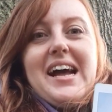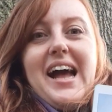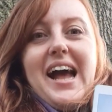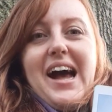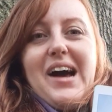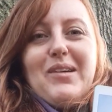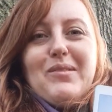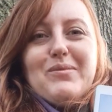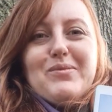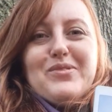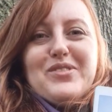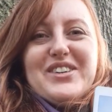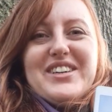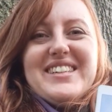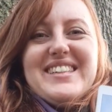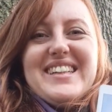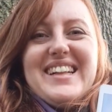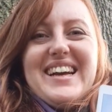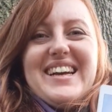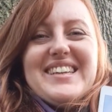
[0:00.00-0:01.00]

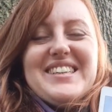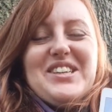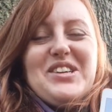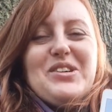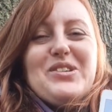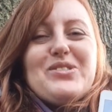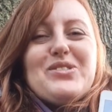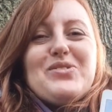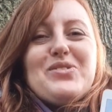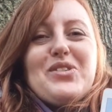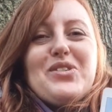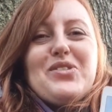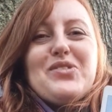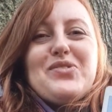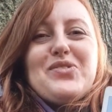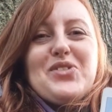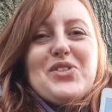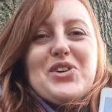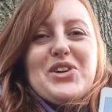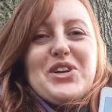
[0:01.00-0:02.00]
helpful and useful
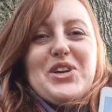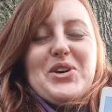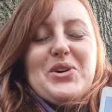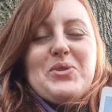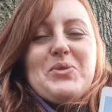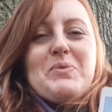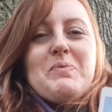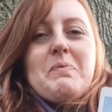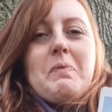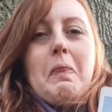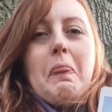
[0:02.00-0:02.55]
for you.